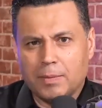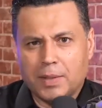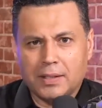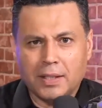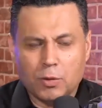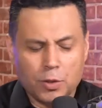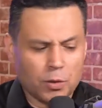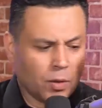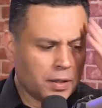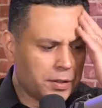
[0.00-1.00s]
So, dear
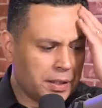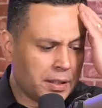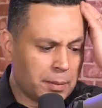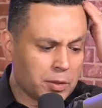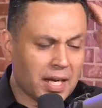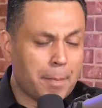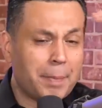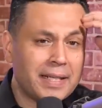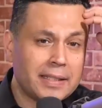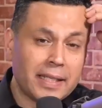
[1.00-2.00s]
friends, we must
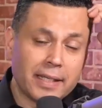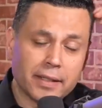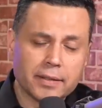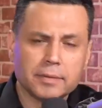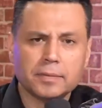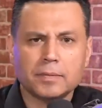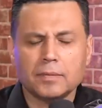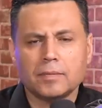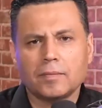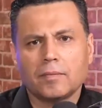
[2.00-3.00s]
look within
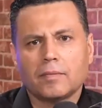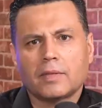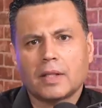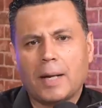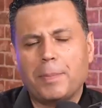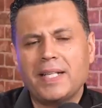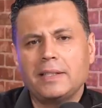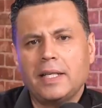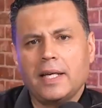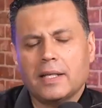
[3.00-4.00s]
and learn
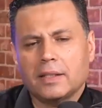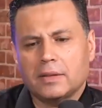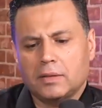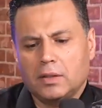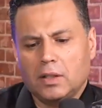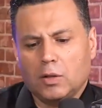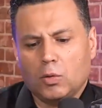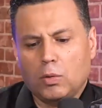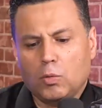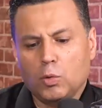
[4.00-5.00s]

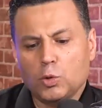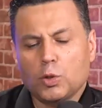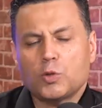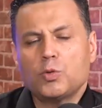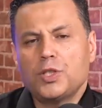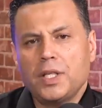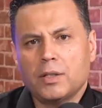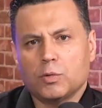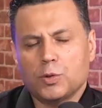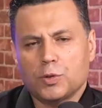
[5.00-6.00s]
from our
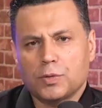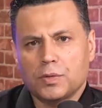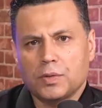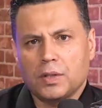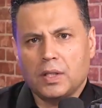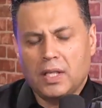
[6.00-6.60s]
mistakes.